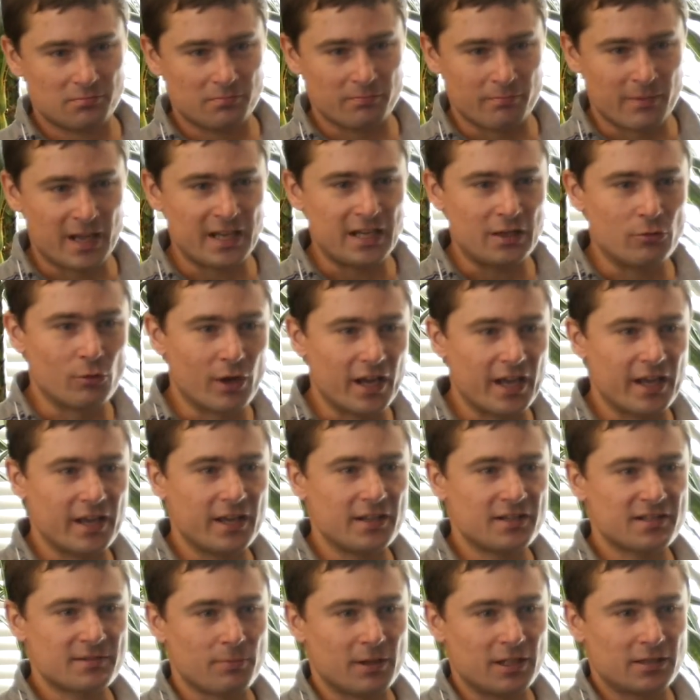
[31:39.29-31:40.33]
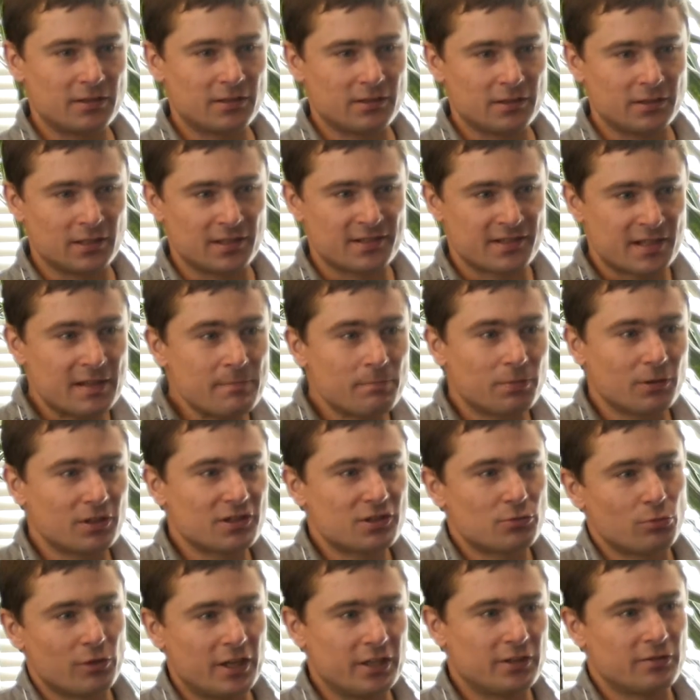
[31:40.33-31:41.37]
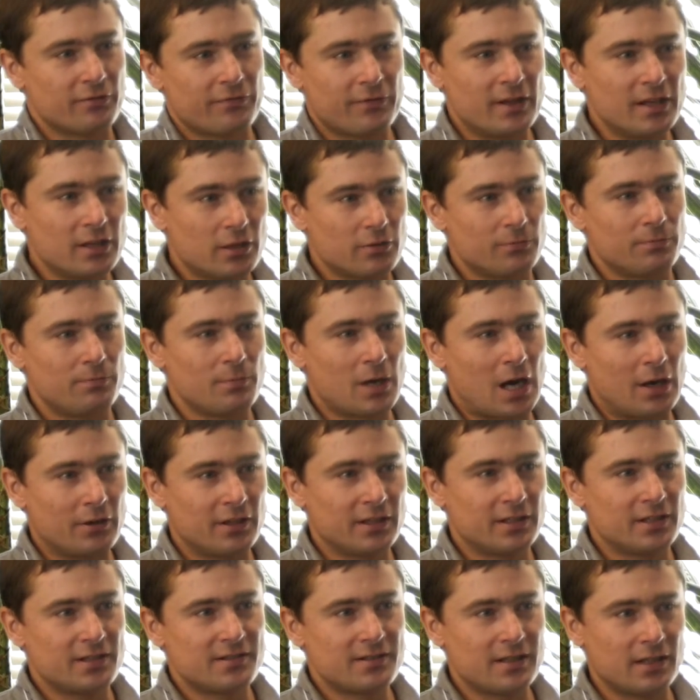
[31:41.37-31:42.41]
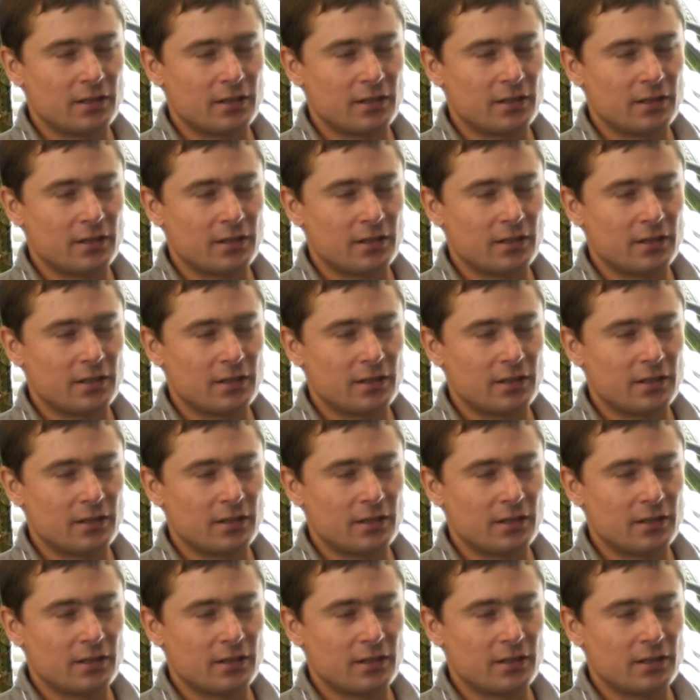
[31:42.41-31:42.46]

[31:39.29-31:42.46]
many ways, but the simplest way to think about it is